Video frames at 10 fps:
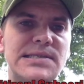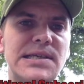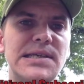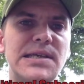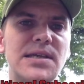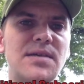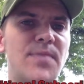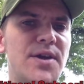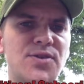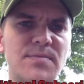see the
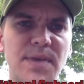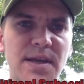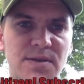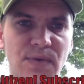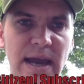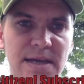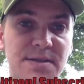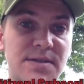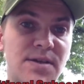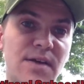mainstream media's
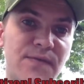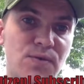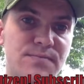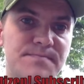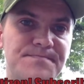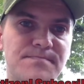reaction as typhoon.